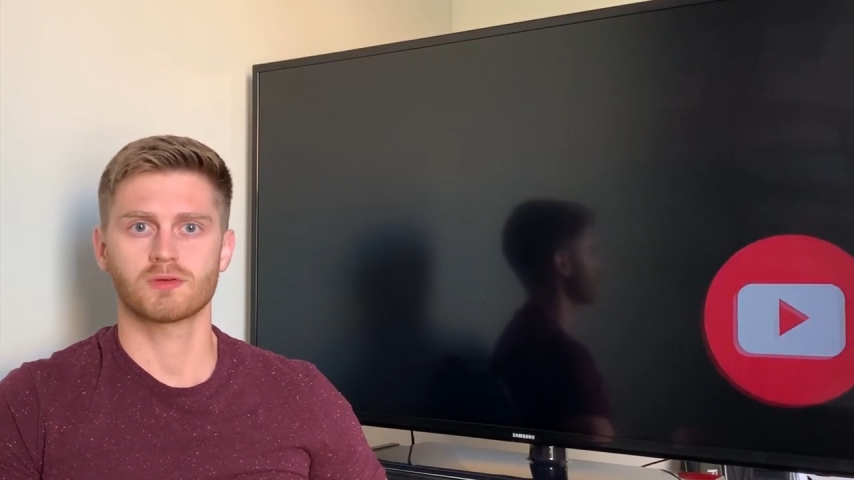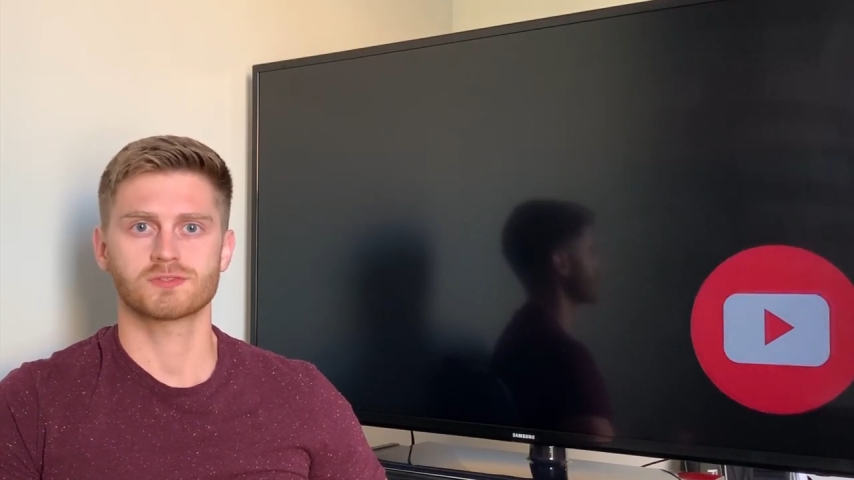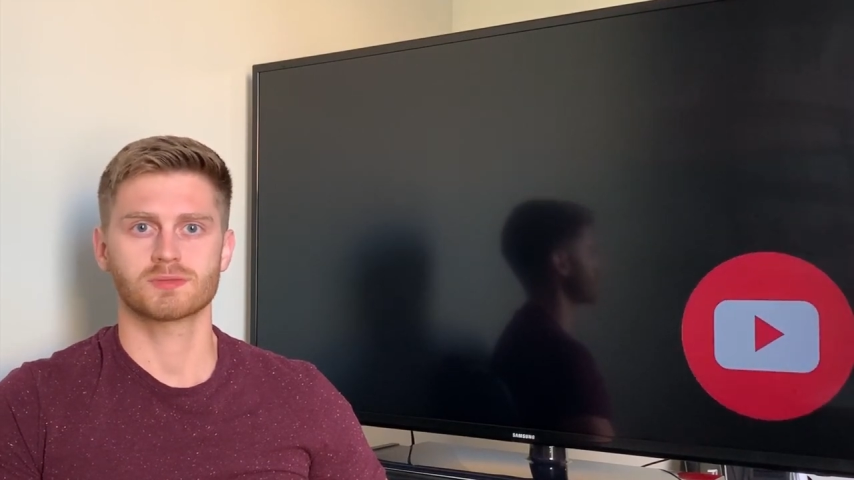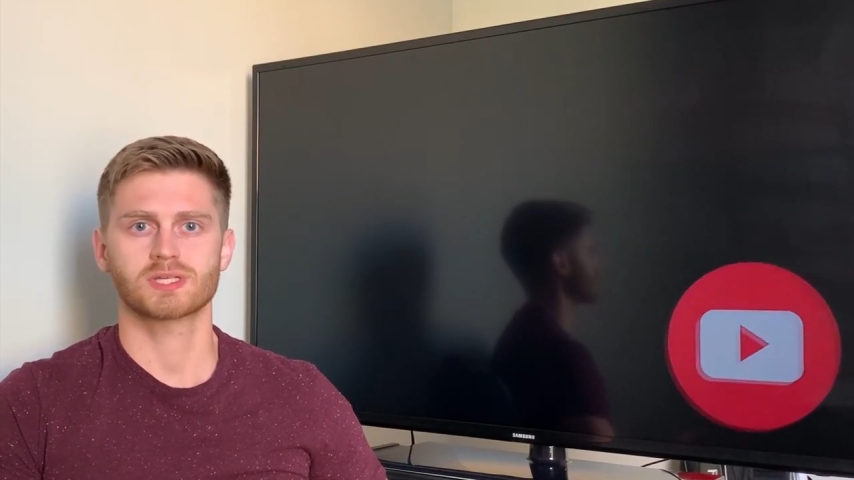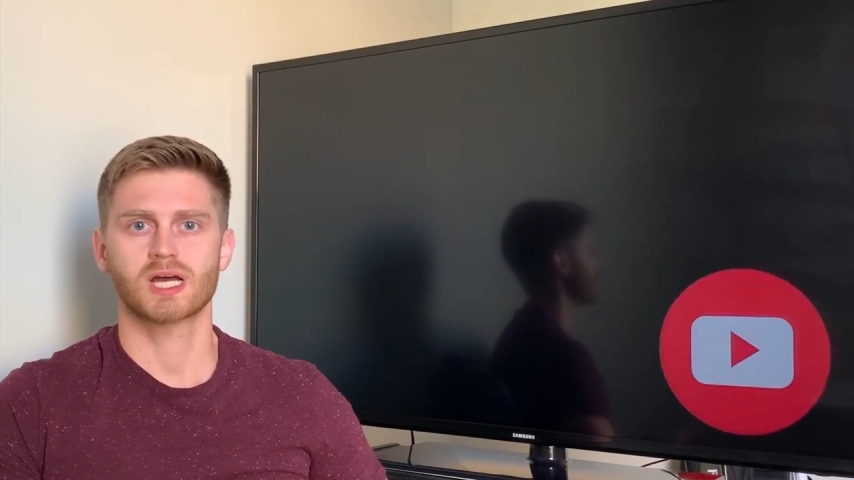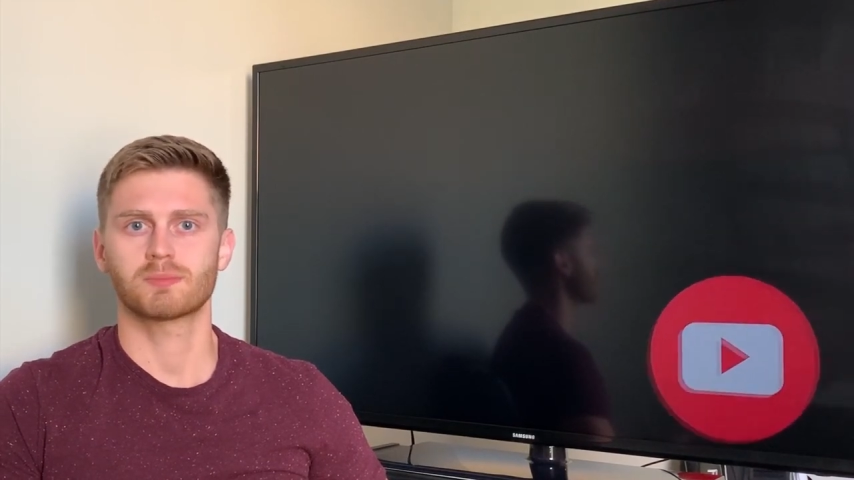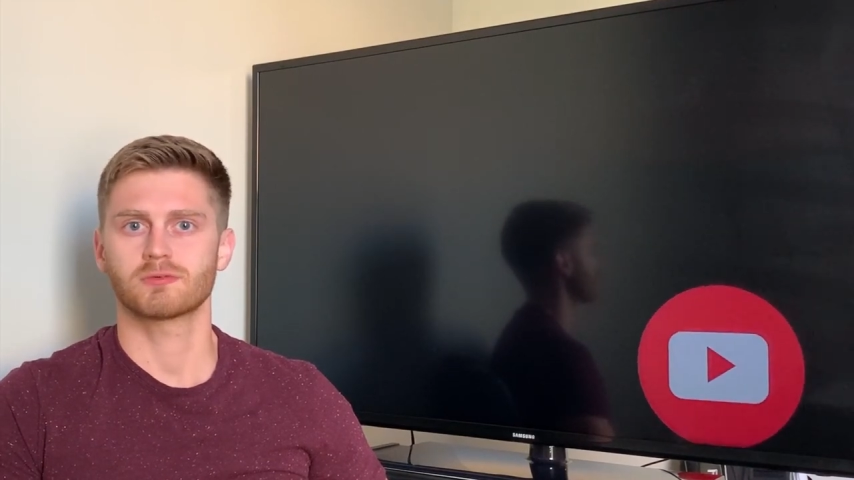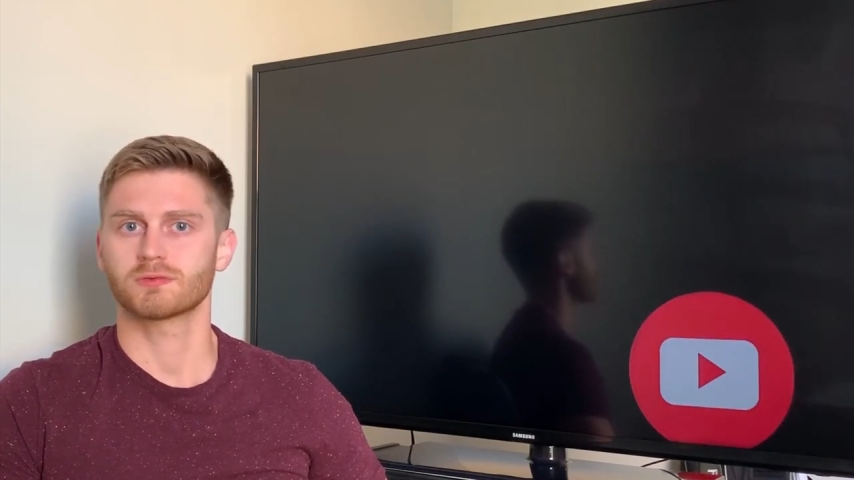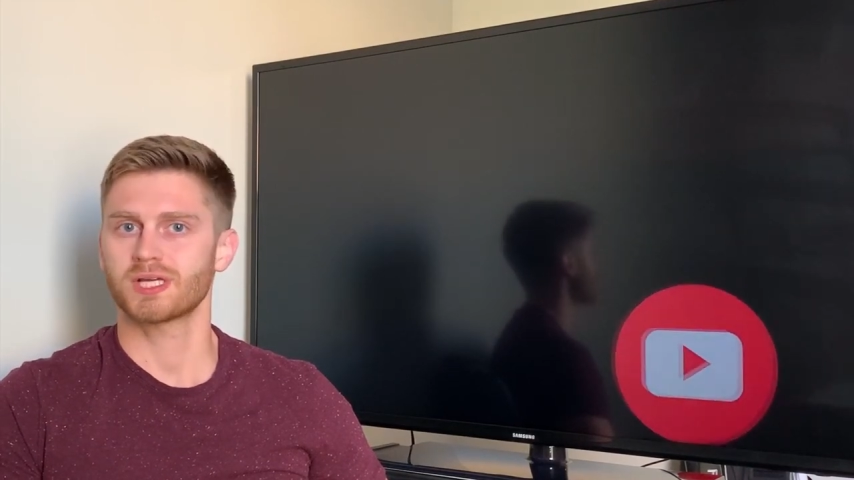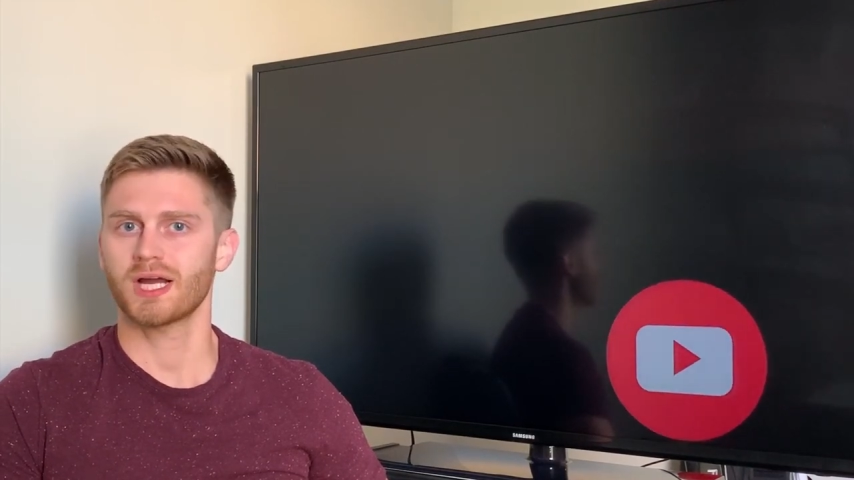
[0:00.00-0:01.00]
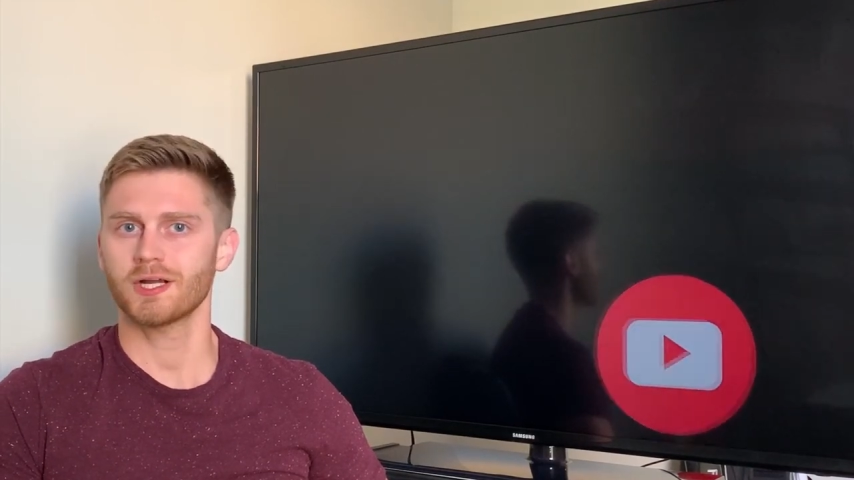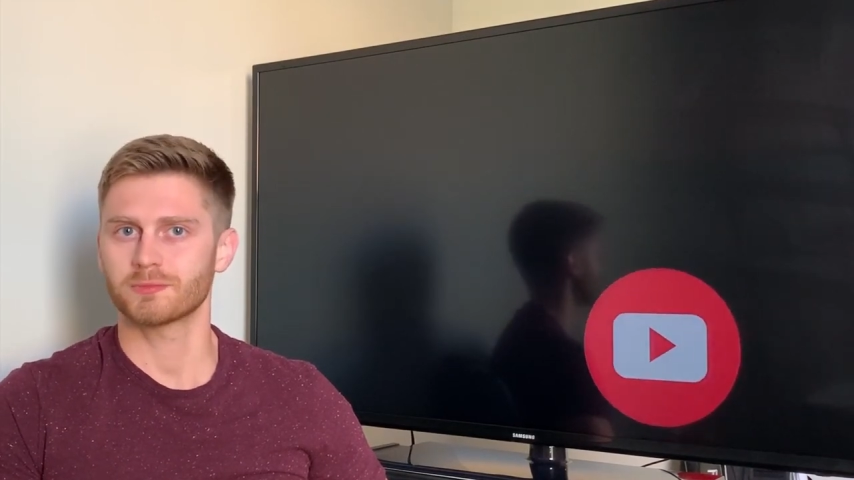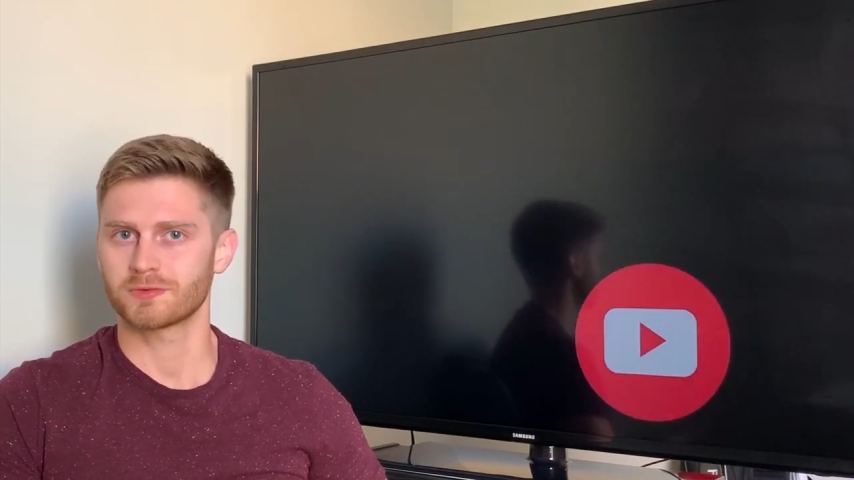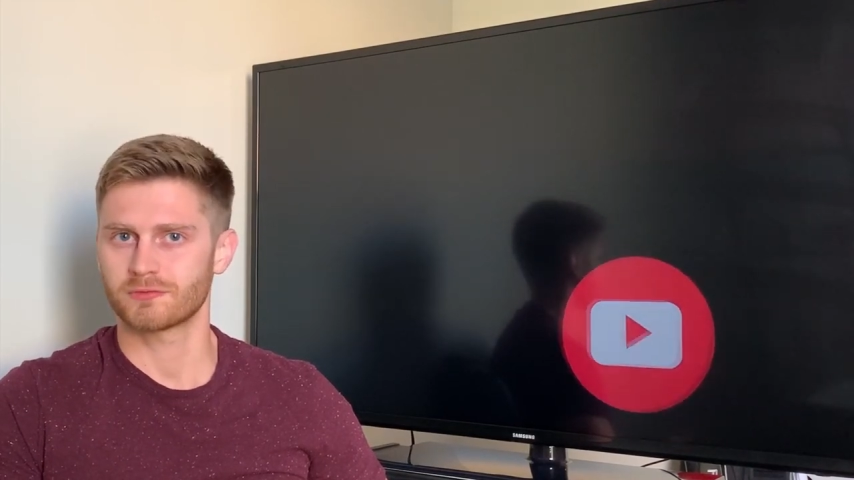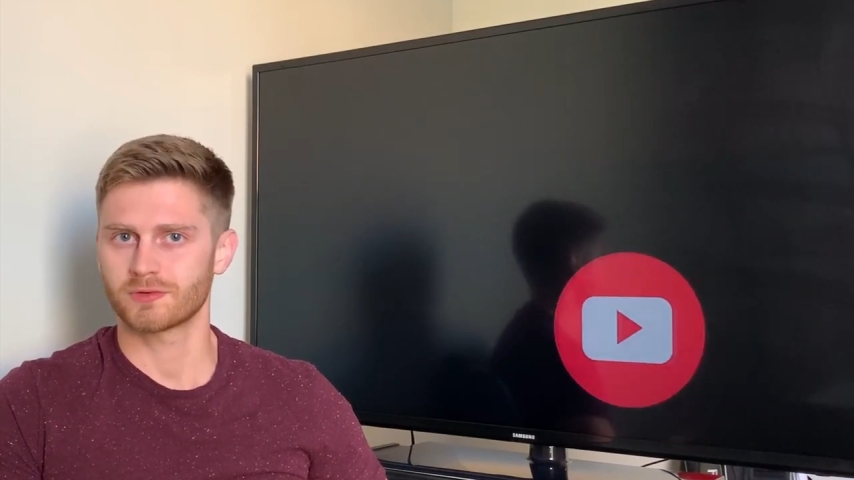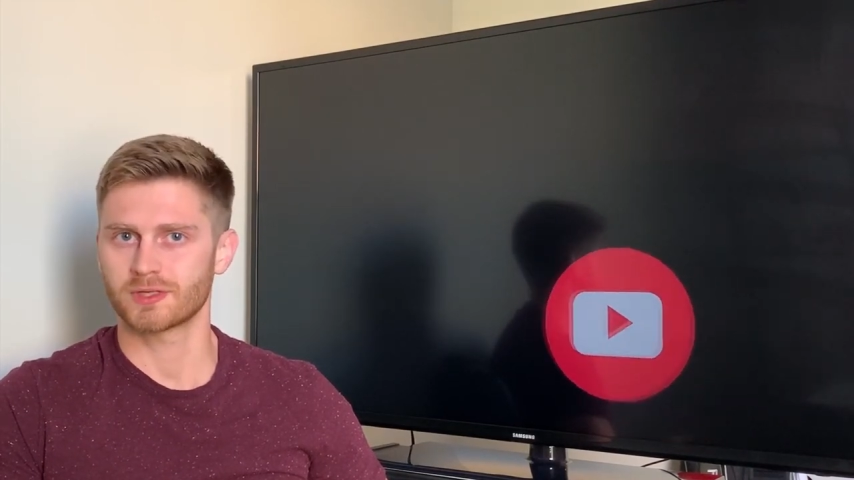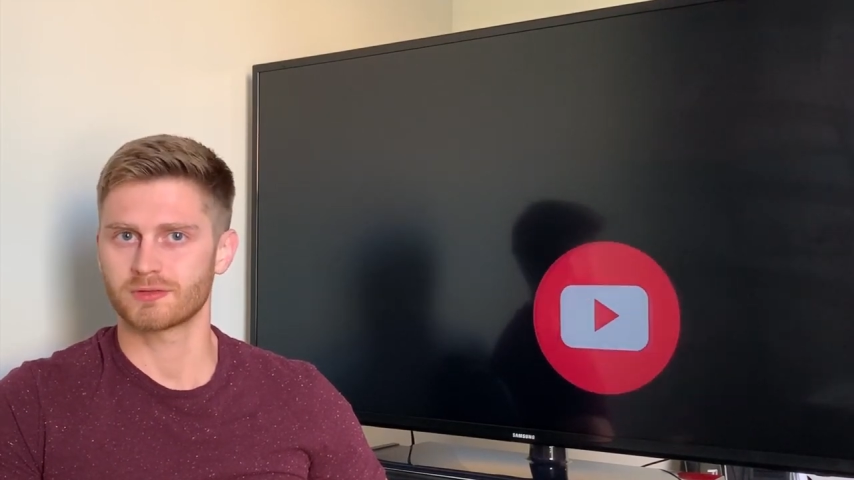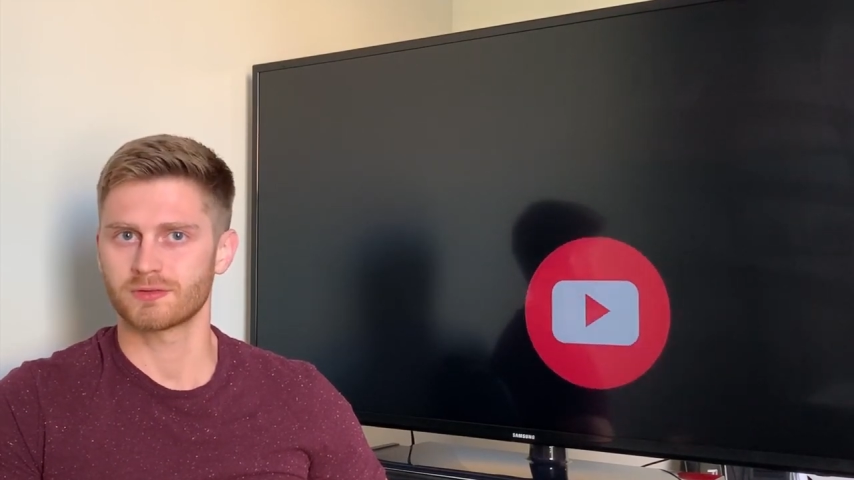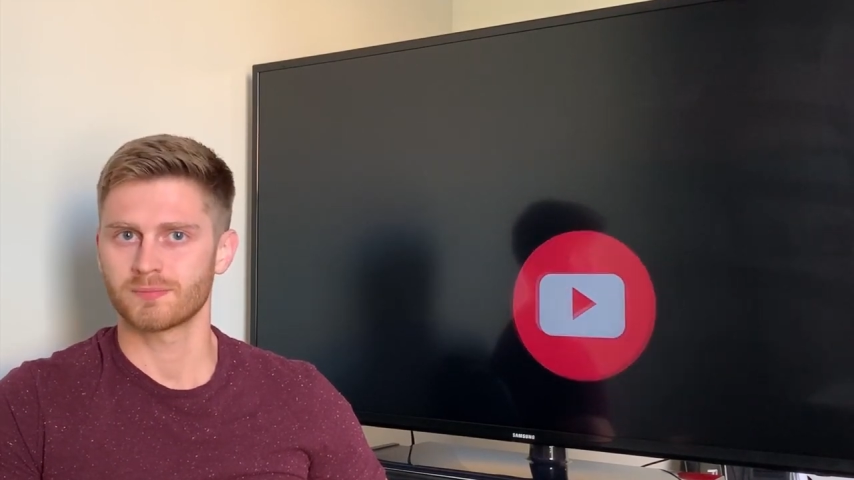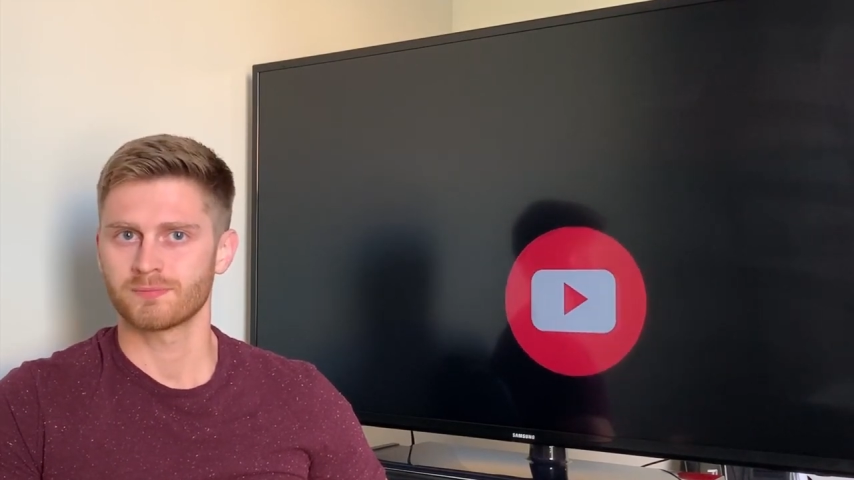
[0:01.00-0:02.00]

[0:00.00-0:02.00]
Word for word: of some type of retirement fund.